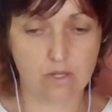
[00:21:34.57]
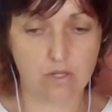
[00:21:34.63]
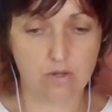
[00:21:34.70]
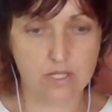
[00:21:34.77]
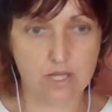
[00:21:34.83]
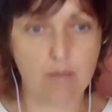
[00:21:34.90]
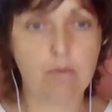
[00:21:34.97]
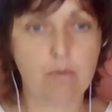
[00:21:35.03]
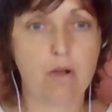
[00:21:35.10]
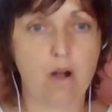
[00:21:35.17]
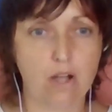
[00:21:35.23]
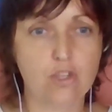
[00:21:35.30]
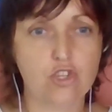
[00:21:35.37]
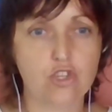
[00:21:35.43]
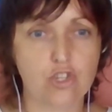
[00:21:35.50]

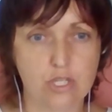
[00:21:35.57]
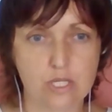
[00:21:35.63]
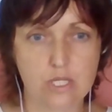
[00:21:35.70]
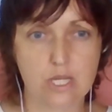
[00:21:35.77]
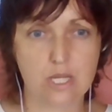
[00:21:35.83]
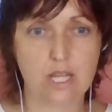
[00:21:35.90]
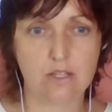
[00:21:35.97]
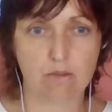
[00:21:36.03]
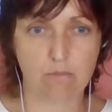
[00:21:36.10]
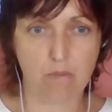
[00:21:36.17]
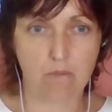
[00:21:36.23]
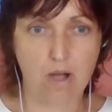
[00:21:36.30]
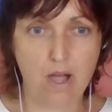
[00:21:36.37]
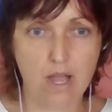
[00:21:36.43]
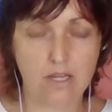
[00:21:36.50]
subconscious states of
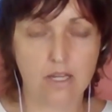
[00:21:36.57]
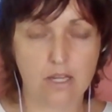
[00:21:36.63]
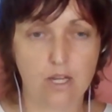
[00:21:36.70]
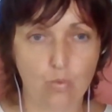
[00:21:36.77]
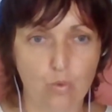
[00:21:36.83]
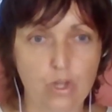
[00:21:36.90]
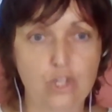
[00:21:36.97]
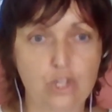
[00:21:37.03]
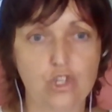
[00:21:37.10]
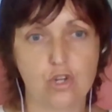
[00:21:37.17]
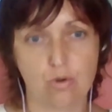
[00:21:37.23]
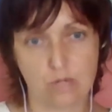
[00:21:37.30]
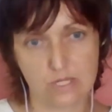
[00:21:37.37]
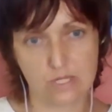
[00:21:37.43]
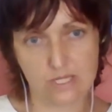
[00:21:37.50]
mind in which
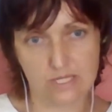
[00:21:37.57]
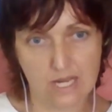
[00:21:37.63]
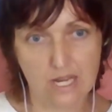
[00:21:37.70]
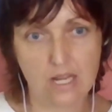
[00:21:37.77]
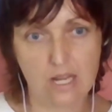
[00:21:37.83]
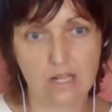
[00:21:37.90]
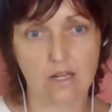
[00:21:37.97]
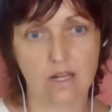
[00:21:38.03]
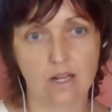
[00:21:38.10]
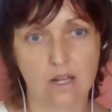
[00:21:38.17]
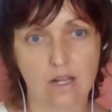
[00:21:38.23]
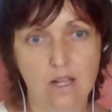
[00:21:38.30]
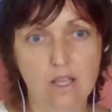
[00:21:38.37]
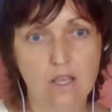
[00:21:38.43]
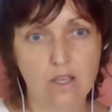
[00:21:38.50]
you're seeing
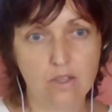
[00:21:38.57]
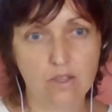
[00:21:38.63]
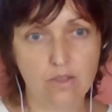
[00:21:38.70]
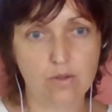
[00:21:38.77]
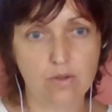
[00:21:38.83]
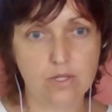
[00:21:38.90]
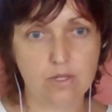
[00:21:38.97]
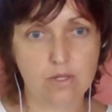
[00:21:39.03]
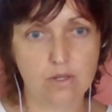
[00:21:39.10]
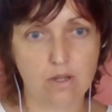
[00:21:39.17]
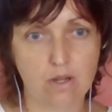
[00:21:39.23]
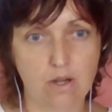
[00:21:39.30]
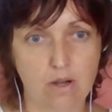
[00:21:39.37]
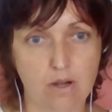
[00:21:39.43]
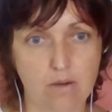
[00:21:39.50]
those,
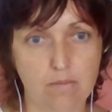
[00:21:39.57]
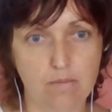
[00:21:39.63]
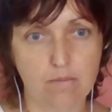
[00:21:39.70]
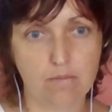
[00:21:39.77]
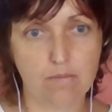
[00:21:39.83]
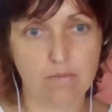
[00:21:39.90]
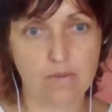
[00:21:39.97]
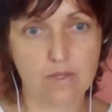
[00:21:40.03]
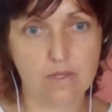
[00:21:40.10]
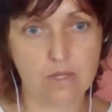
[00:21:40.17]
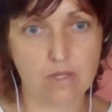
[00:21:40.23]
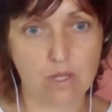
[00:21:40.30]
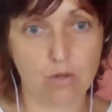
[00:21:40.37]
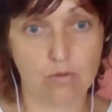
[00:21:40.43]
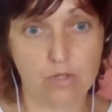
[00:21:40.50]
in
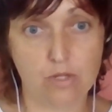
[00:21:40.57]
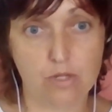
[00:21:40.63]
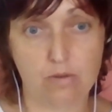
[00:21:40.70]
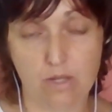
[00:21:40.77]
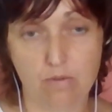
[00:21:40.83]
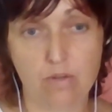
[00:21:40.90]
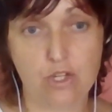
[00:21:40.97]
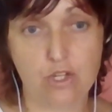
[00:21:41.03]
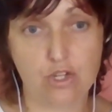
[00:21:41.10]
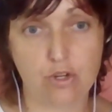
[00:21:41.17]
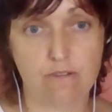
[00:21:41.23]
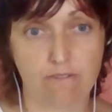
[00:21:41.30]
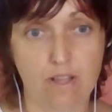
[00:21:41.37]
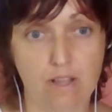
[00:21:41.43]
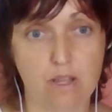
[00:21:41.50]
which you're
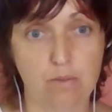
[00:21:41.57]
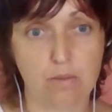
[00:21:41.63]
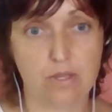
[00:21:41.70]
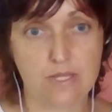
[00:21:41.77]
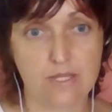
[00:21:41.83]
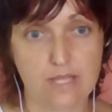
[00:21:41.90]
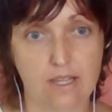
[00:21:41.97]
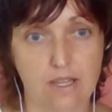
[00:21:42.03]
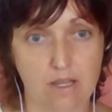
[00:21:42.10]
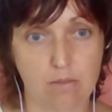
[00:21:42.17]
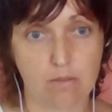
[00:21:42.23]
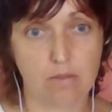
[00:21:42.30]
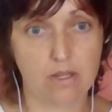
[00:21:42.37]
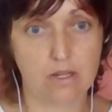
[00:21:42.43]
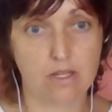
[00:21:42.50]
developing the psychic
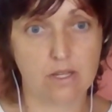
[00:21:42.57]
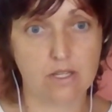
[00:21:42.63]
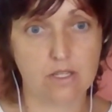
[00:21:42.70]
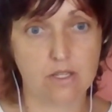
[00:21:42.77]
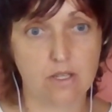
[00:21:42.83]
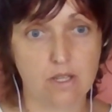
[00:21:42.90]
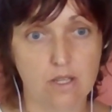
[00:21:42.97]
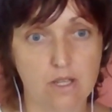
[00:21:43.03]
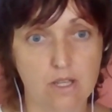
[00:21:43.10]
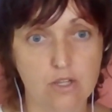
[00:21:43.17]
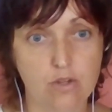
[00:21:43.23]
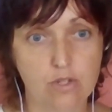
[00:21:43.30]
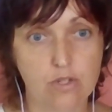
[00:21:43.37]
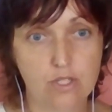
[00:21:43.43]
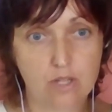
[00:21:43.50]
abilities.
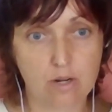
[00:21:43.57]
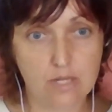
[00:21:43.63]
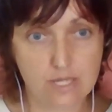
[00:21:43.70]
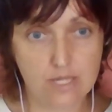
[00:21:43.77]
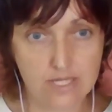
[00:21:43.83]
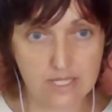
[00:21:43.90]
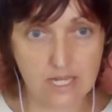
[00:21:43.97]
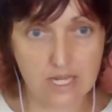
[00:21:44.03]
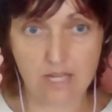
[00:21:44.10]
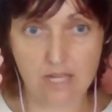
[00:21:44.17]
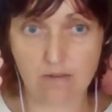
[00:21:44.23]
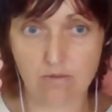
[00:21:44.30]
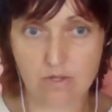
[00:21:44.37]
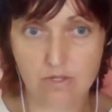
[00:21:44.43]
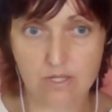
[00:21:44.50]
You start seeing
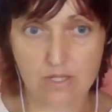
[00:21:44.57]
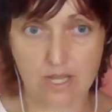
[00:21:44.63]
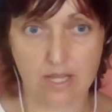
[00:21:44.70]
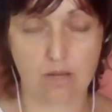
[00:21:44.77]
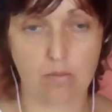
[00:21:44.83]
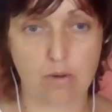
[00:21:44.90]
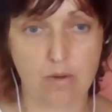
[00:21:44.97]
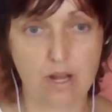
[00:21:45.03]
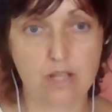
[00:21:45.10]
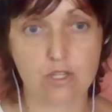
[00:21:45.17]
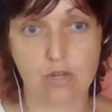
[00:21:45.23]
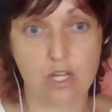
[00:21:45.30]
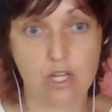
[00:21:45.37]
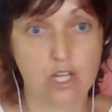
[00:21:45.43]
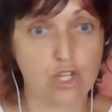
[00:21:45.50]
with your psychic brain. So
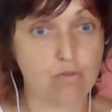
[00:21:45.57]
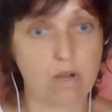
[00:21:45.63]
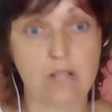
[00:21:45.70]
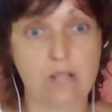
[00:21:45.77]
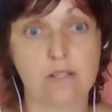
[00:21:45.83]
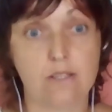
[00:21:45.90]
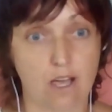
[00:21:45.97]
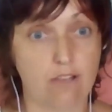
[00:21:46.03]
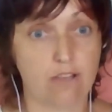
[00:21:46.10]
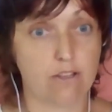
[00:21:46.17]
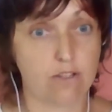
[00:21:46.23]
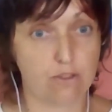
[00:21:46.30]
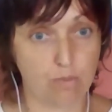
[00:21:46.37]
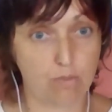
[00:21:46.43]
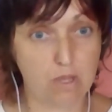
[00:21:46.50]
he trained
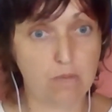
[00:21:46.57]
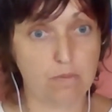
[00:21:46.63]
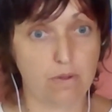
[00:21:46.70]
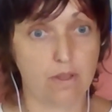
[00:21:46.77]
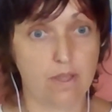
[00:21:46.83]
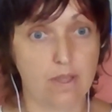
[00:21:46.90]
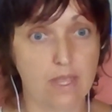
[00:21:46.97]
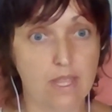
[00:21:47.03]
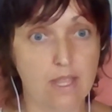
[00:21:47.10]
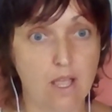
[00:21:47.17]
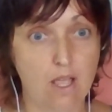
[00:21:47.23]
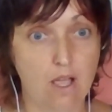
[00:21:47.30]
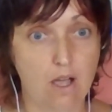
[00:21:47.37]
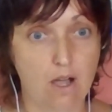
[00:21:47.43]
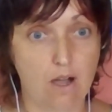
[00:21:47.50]
thousands of people.
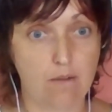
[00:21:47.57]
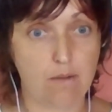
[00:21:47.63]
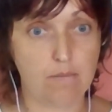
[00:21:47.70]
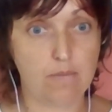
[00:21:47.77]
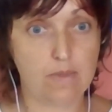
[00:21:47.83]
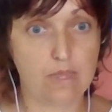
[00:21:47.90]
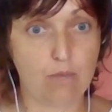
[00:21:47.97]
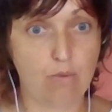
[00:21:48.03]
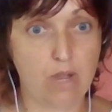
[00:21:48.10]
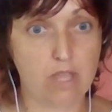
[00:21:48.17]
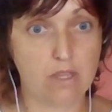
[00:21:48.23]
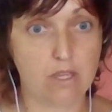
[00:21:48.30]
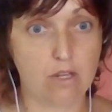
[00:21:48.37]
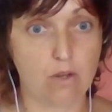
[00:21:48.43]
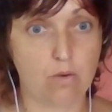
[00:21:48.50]
The way,
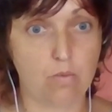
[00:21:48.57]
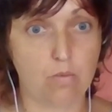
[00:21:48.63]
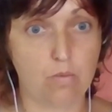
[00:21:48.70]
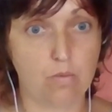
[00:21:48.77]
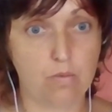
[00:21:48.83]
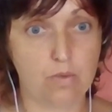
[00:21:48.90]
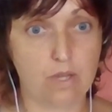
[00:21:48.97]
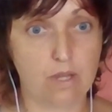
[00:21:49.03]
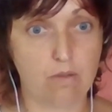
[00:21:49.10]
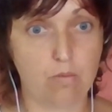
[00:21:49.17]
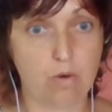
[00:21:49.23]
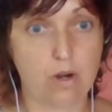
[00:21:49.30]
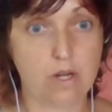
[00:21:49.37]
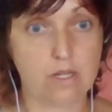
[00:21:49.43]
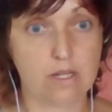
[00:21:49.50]
they
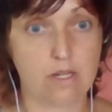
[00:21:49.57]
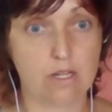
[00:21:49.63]
worked,